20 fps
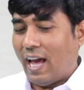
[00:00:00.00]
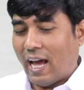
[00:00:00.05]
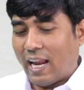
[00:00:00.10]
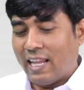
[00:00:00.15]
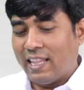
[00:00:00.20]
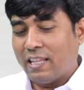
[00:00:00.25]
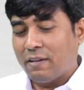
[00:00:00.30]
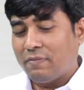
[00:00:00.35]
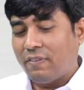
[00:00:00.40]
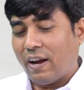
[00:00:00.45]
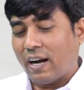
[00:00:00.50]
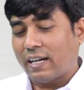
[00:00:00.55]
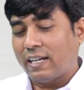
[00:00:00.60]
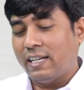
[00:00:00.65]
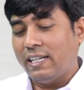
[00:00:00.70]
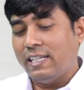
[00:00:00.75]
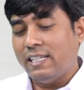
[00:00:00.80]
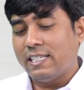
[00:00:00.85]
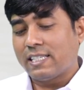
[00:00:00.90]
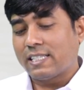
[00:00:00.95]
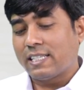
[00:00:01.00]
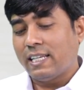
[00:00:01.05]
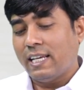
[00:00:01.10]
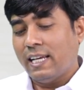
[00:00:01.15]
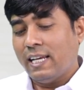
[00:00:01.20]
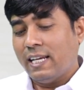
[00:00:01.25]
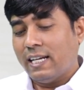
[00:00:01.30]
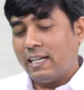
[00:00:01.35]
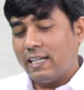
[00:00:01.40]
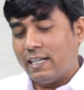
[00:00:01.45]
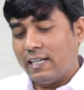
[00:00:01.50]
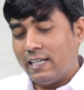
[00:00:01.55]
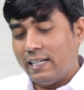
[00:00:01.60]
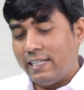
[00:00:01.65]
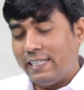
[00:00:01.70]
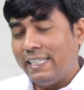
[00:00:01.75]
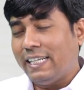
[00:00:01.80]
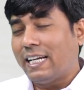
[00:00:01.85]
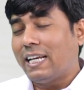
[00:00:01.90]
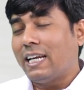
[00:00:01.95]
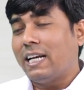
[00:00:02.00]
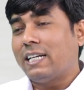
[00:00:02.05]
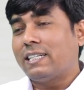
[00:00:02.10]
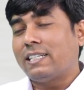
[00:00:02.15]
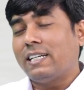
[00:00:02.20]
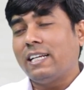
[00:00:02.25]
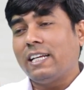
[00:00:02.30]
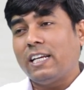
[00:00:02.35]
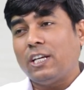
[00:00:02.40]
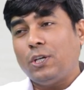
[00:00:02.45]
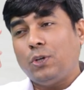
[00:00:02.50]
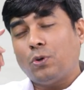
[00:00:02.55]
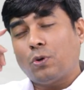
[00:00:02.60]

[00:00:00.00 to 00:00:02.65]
Another factor is decluttering